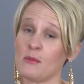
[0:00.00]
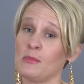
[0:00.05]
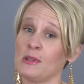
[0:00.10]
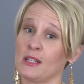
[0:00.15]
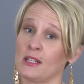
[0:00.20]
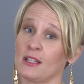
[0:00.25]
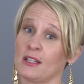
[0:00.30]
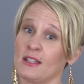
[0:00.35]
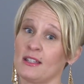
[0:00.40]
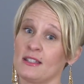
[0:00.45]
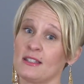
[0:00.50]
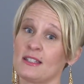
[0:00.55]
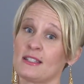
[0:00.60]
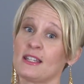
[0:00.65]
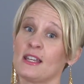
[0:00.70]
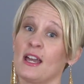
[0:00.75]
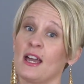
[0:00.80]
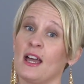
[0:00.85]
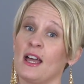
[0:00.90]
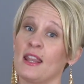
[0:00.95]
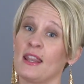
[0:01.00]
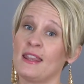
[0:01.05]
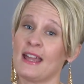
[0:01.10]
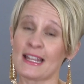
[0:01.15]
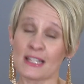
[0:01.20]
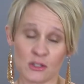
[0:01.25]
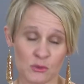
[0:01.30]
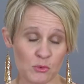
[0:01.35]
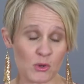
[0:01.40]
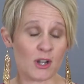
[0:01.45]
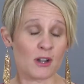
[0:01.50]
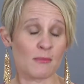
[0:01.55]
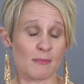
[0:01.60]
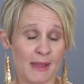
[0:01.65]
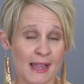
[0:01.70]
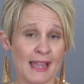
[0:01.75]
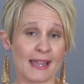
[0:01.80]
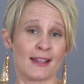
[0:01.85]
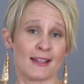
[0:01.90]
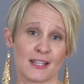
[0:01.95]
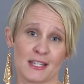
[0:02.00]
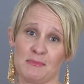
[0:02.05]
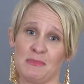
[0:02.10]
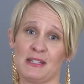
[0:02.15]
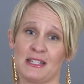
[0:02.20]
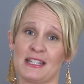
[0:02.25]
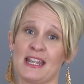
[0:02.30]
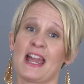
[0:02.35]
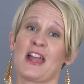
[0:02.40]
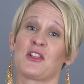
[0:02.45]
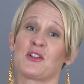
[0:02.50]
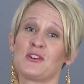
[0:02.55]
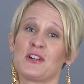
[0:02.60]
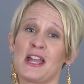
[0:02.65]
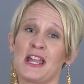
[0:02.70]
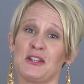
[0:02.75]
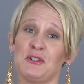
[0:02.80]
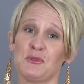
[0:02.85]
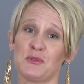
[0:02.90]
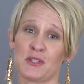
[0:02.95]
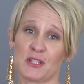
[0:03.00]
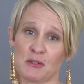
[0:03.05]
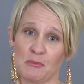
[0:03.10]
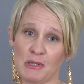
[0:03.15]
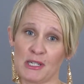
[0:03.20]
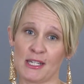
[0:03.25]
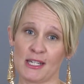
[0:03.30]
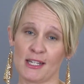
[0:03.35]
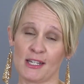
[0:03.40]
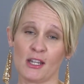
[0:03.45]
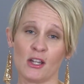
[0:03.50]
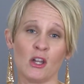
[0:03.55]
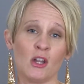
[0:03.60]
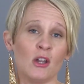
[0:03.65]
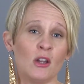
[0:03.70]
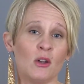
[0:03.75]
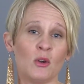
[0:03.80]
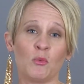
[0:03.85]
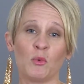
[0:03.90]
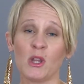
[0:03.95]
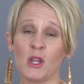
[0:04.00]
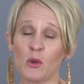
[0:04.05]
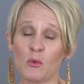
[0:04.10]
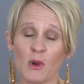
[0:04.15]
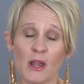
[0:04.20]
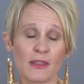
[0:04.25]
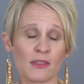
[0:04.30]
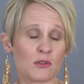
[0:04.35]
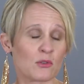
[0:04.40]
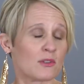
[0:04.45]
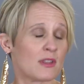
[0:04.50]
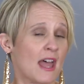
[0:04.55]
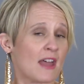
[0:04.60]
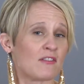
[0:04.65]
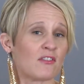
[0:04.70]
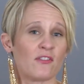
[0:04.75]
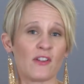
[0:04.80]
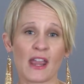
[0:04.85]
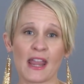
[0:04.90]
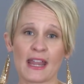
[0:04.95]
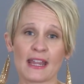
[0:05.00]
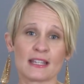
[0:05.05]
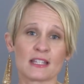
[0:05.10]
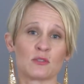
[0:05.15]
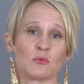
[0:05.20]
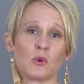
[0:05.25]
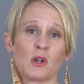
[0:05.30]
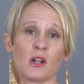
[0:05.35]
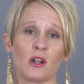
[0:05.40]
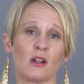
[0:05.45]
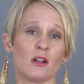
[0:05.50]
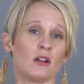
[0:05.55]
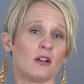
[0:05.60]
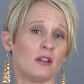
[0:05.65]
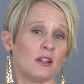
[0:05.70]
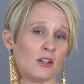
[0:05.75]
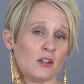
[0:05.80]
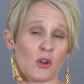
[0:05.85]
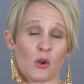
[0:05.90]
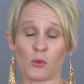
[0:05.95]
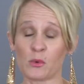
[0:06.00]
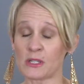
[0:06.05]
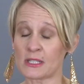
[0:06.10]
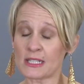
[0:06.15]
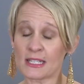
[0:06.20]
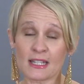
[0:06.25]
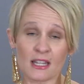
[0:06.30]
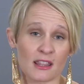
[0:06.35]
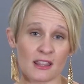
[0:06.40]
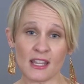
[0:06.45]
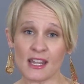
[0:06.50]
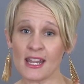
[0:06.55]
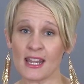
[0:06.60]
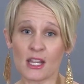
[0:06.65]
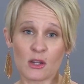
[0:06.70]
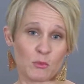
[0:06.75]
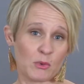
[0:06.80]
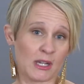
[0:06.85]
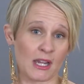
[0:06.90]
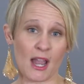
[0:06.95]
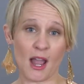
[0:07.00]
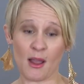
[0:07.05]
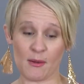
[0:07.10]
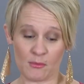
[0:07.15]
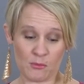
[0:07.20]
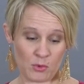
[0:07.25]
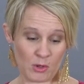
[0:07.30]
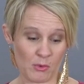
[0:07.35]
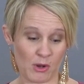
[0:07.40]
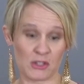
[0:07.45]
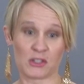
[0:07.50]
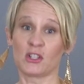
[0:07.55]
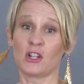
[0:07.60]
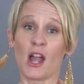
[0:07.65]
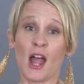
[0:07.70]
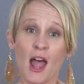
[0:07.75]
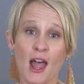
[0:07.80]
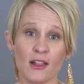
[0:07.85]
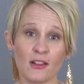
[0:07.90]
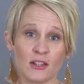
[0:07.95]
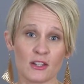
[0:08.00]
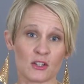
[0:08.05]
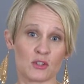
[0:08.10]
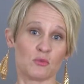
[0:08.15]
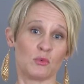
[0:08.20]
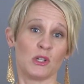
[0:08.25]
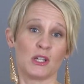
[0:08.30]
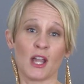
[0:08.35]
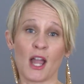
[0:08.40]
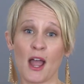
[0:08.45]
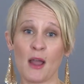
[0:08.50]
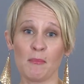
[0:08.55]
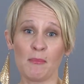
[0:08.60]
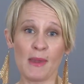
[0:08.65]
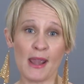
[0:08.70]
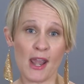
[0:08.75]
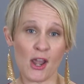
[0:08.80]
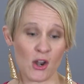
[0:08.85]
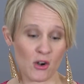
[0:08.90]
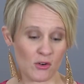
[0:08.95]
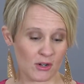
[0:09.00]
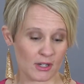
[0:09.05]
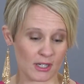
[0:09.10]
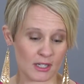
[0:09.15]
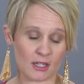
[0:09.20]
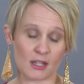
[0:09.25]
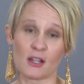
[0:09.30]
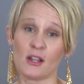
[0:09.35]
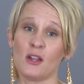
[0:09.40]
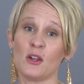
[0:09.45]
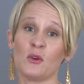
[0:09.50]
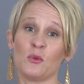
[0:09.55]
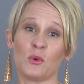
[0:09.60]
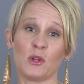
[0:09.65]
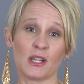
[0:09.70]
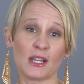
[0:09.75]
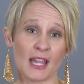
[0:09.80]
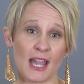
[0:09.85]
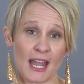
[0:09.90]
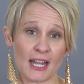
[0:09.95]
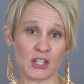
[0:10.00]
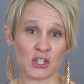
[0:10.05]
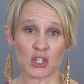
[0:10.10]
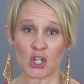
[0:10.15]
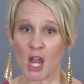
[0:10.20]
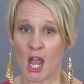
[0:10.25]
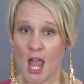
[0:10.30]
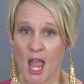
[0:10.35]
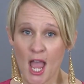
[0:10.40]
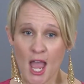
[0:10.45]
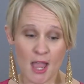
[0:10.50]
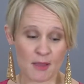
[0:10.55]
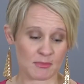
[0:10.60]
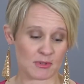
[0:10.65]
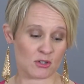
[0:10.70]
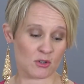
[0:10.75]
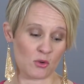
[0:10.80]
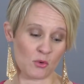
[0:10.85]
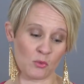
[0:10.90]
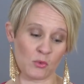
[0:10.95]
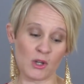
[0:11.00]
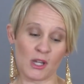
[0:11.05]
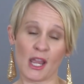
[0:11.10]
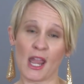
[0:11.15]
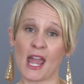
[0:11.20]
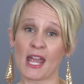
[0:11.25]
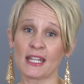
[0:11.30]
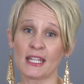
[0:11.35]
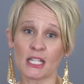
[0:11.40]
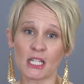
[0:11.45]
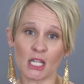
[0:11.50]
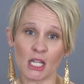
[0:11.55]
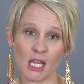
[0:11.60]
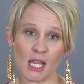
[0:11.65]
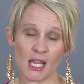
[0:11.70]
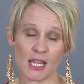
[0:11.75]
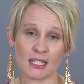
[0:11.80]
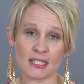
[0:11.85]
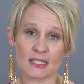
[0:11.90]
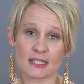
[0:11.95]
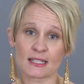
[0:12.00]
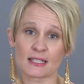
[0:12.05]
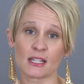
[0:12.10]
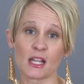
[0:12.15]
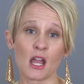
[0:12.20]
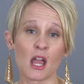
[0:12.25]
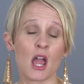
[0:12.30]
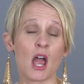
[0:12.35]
Because that's where my husband Tyler and I used to be. We went through that phase where, we did the thing. We went to college, we got married, we got jobs, we had the kids.